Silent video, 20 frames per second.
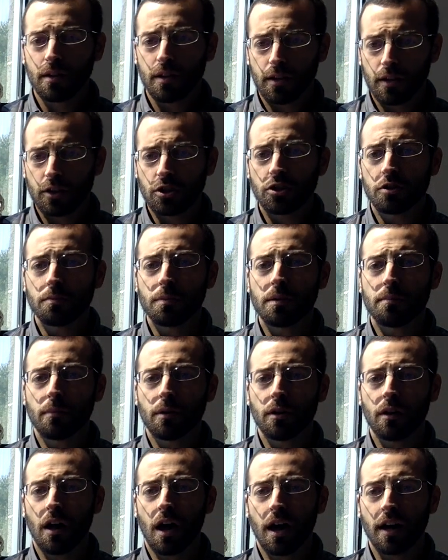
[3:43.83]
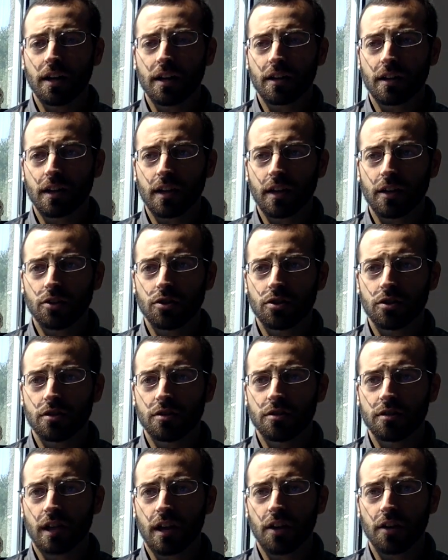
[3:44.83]
It should be melodic. It should
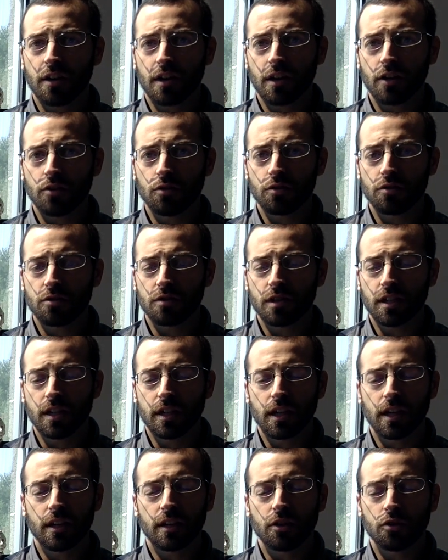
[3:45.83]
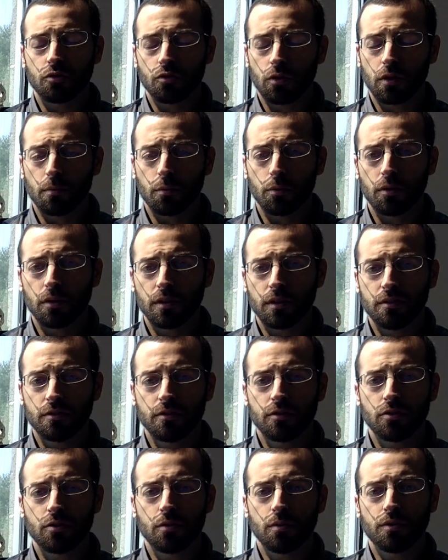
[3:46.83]
sound interesting and enjoyable to
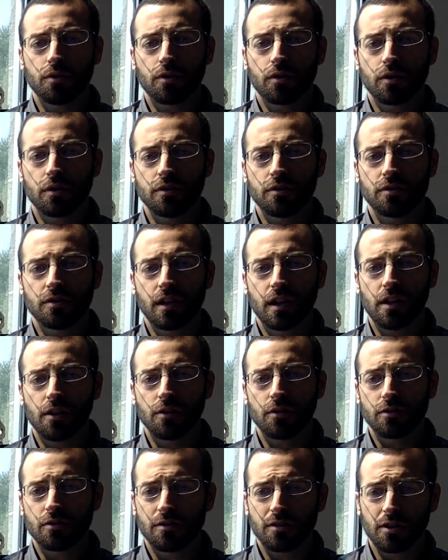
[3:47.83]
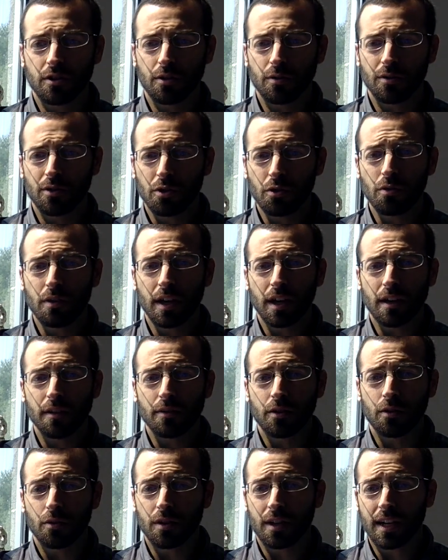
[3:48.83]
listen to with a good sound. So do that.
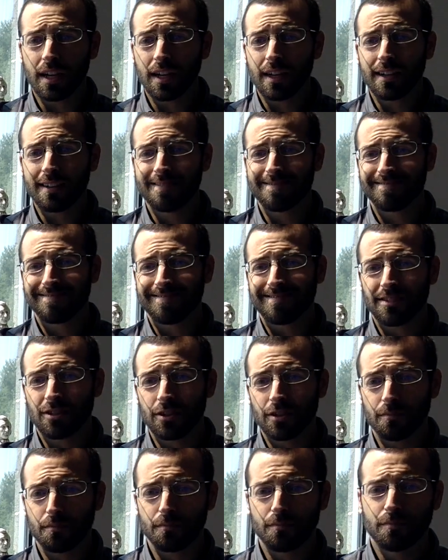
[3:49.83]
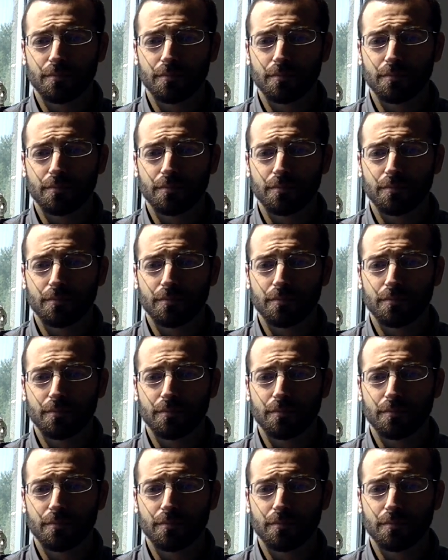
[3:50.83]
Okay. Good.